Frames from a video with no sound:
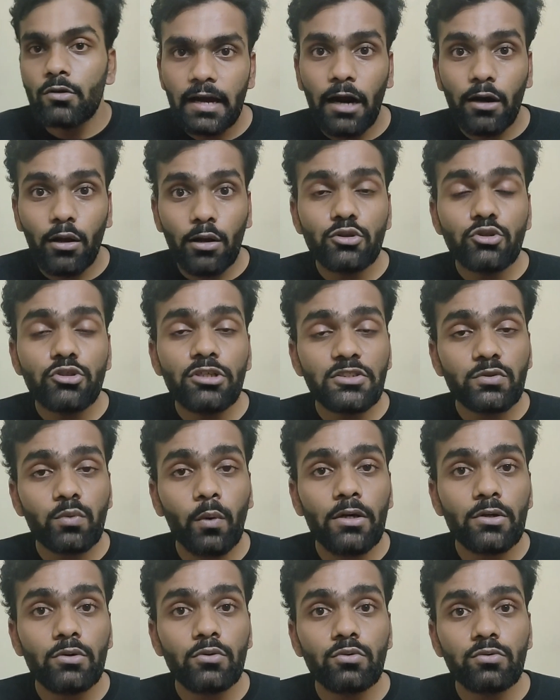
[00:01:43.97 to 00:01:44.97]
And also you just
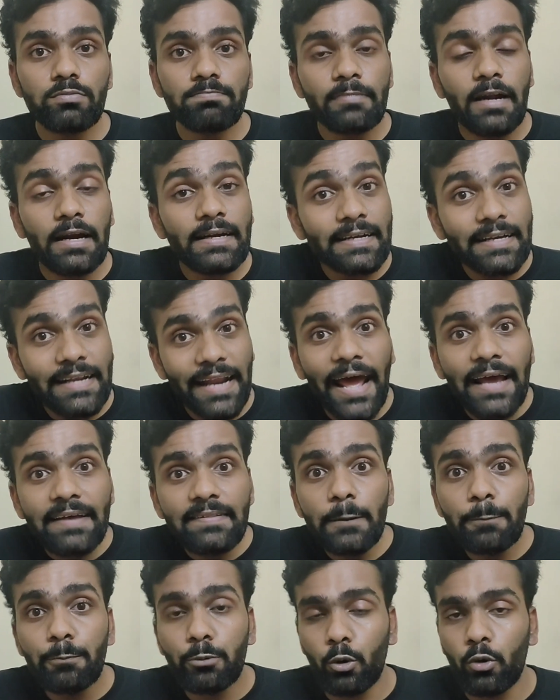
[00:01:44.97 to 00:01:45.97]
want to track
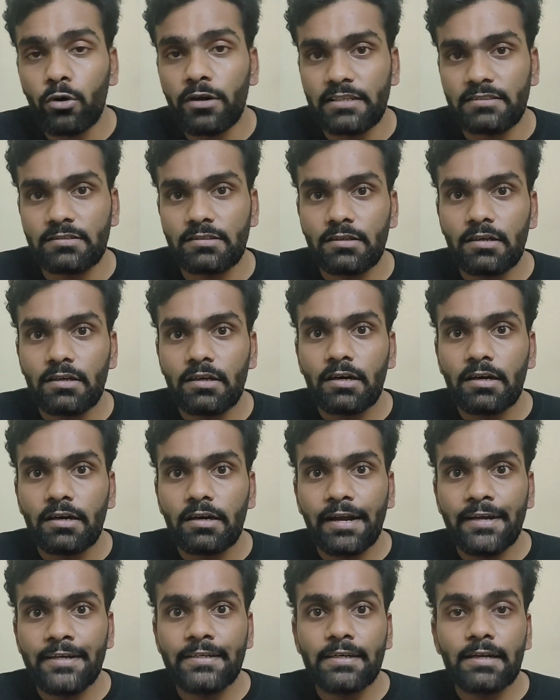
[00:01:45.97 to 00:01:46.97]
the progress,
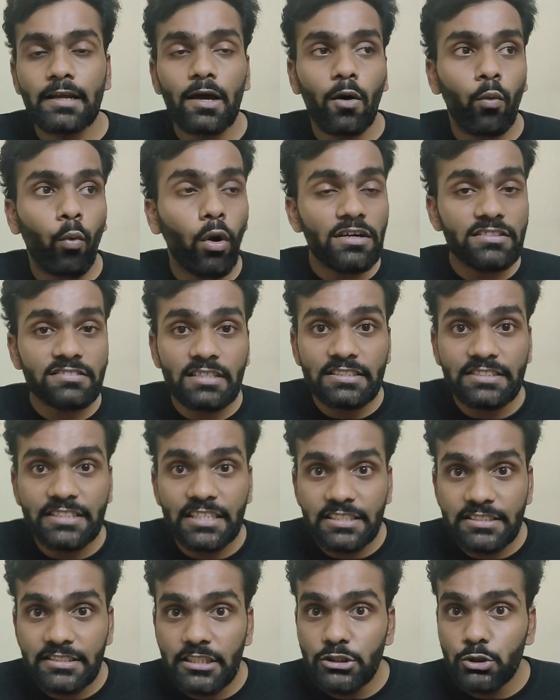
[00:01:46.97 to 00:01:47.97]
right? What's the
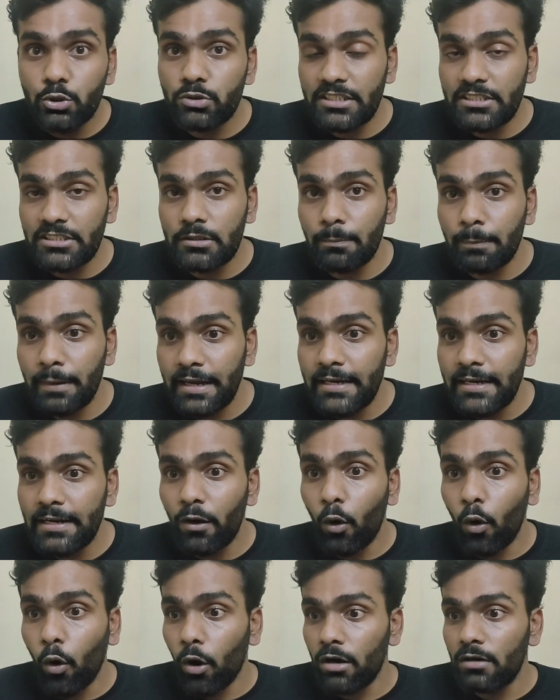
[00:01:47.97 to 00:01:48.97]
changes you just made
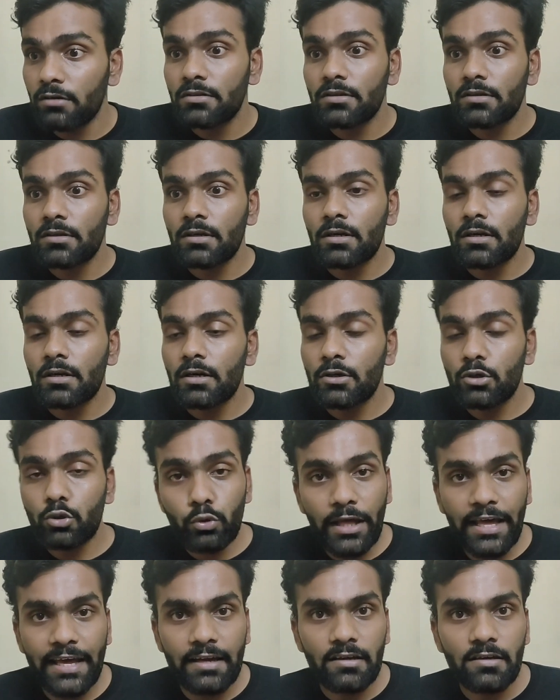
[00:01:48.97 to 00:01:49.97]
on
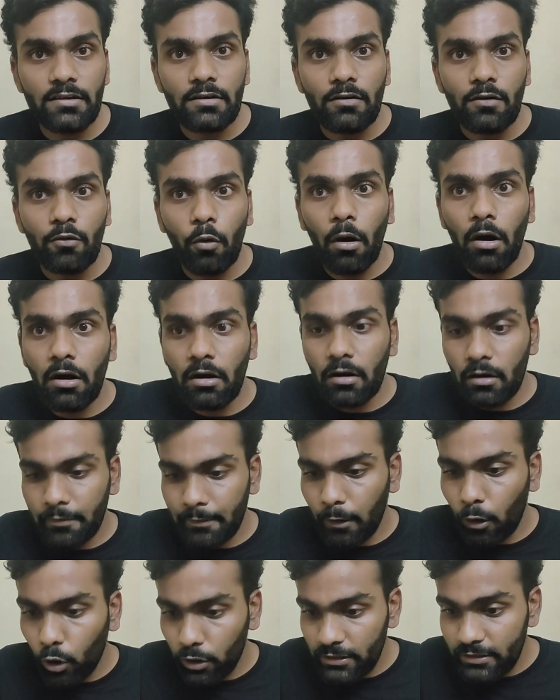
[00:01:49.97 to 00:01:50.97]
today,
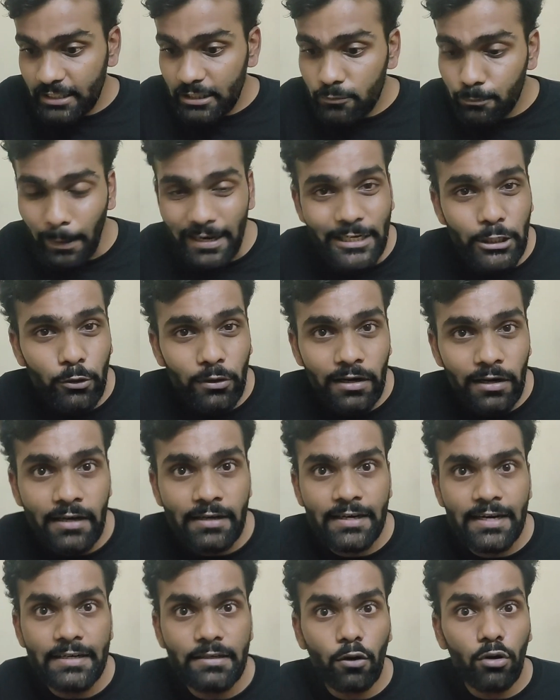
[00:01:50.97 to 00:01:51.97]
on this particular
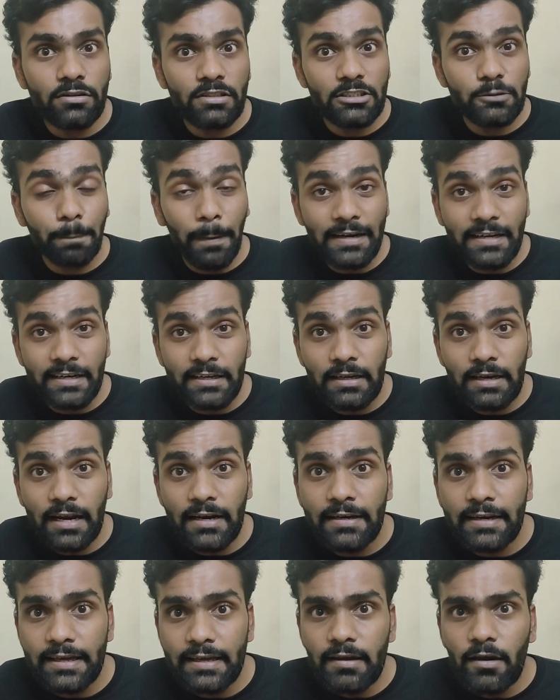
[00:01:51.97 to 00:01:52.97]
date, on this particular
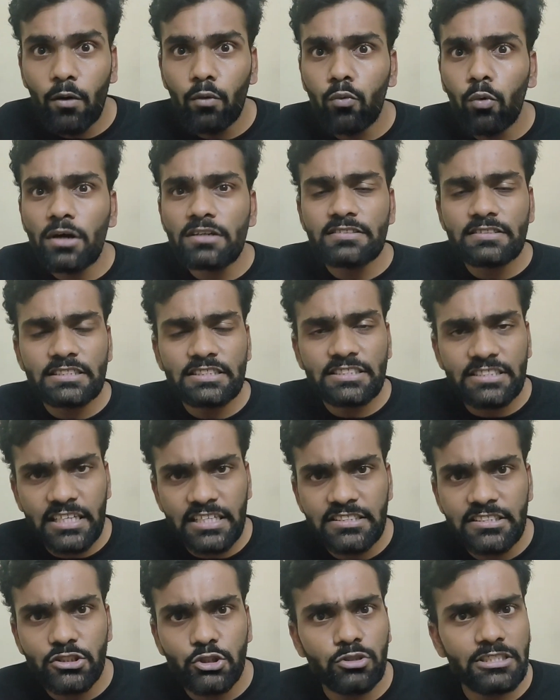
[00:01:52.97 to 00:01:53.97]
day, what's the
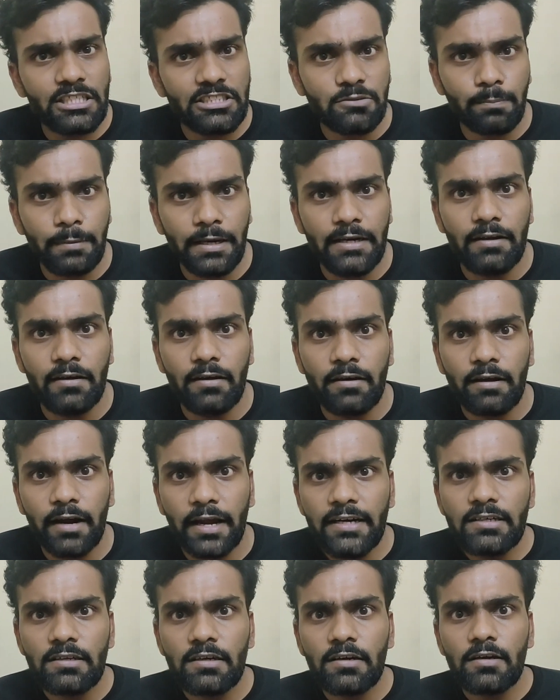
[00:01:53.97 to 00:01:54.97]
changes you just made,
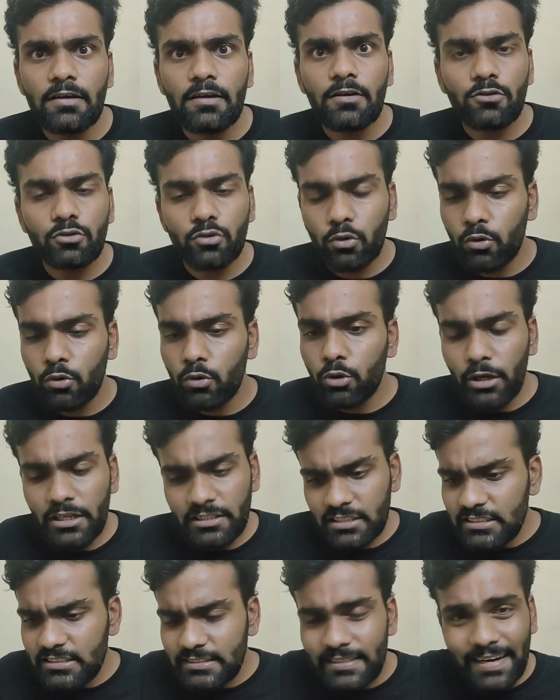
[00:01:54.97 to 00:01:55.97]
right? So you can
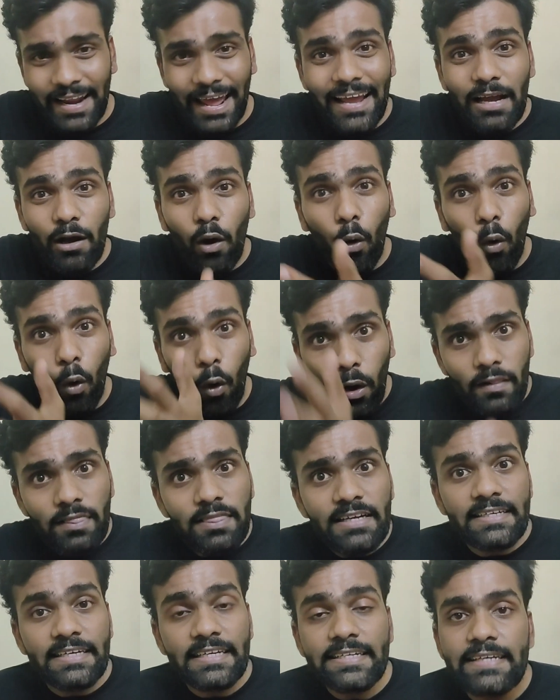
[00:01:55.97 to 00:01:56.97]
just track all
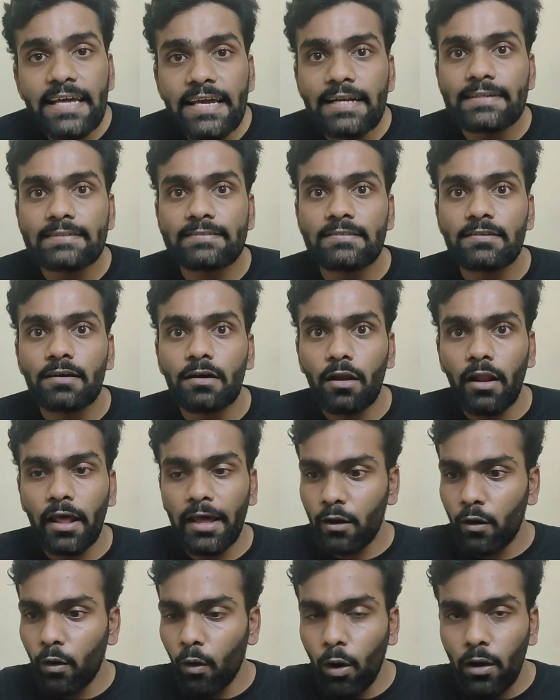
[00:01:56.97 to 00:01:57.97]
the details,
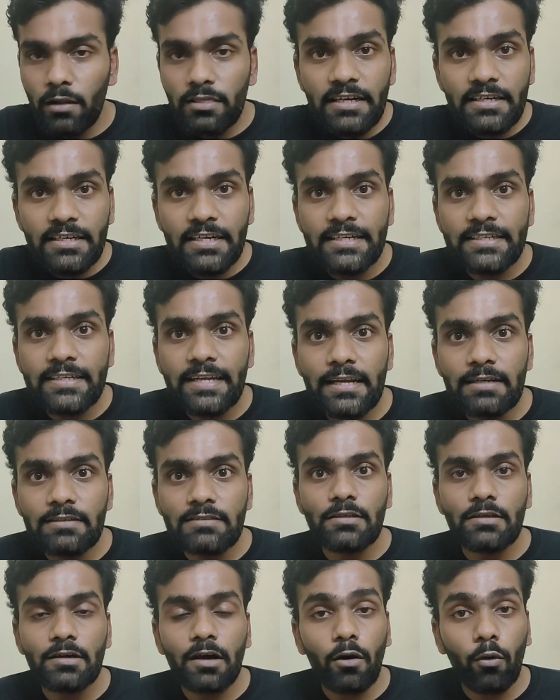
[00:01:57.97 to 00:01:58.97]
like all the
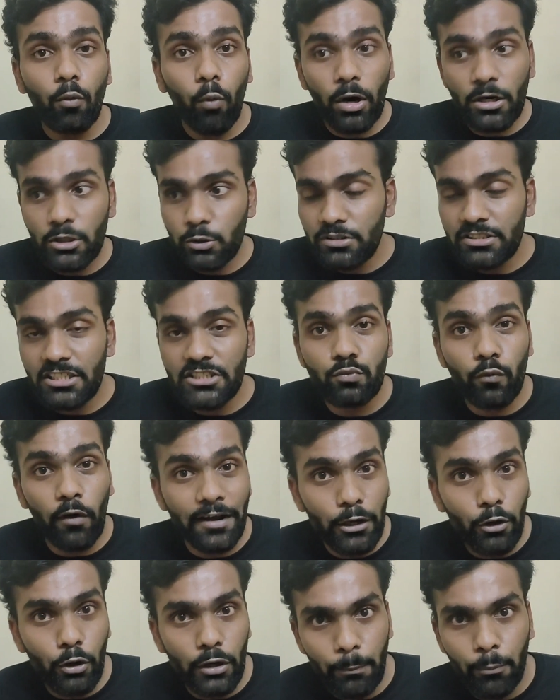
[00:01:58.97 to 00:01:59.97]
details what you're just
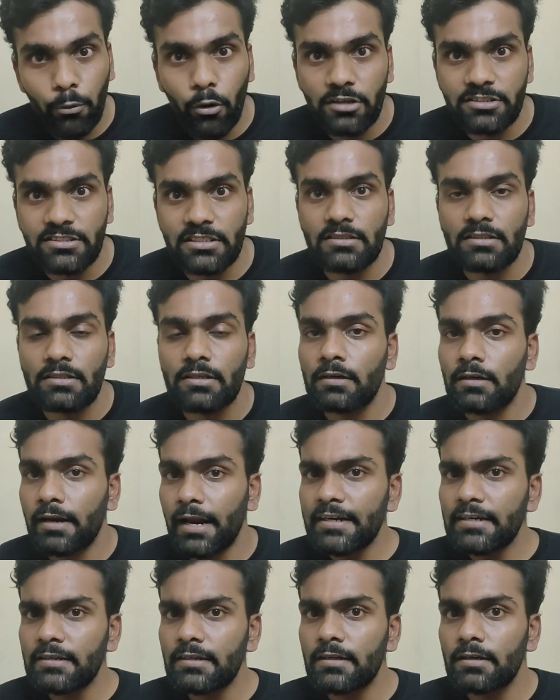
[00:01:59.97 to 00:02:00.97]
working on a project,
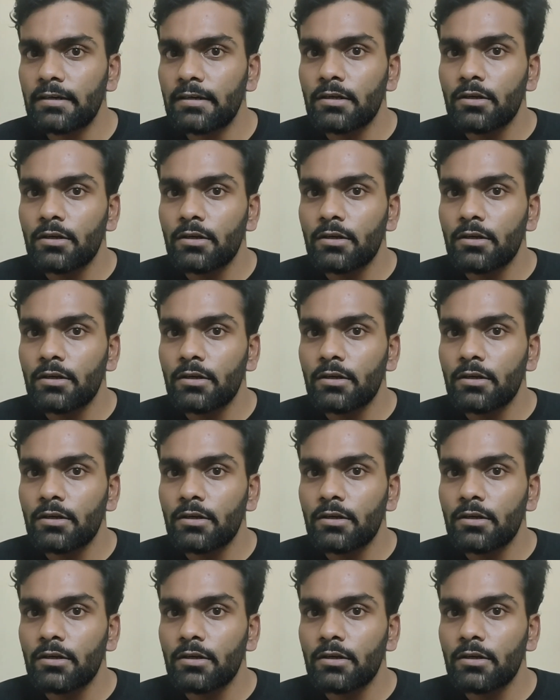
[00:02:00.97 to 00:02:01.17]
right?